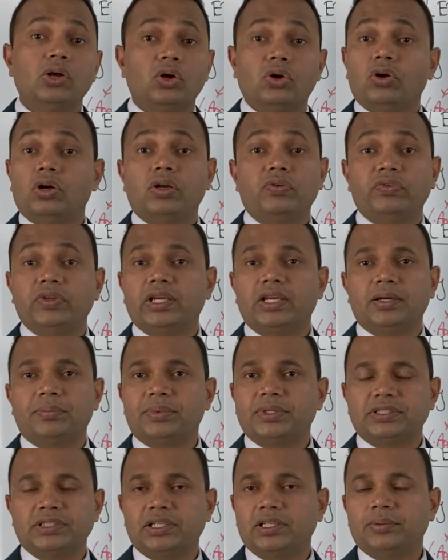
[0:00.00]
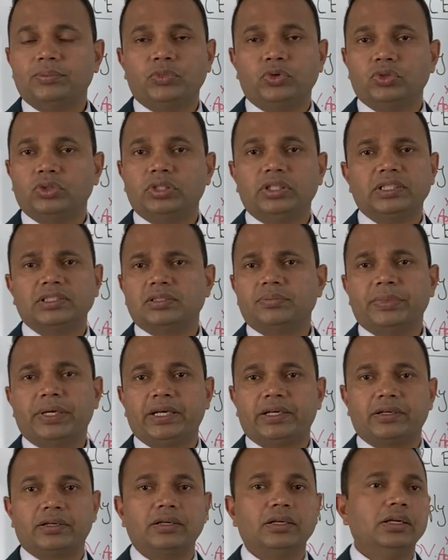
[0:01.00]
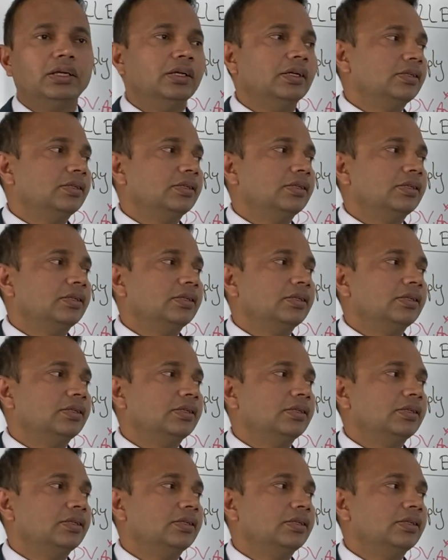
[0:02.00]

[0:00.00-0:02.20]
or we are representing both, doesn't matter.